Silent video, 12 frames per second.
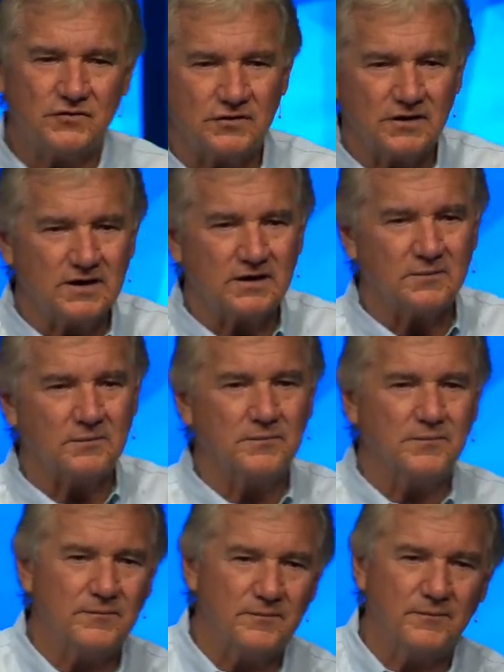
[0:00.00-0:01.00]
to get in
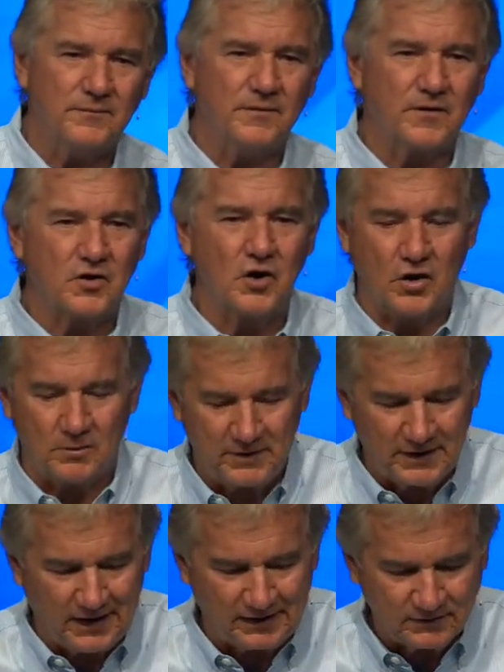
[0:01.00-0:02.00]
the car
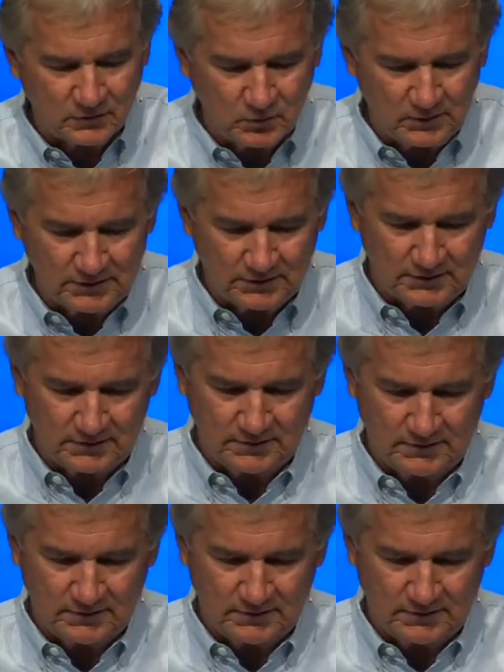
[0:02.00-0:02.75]
behind the wheel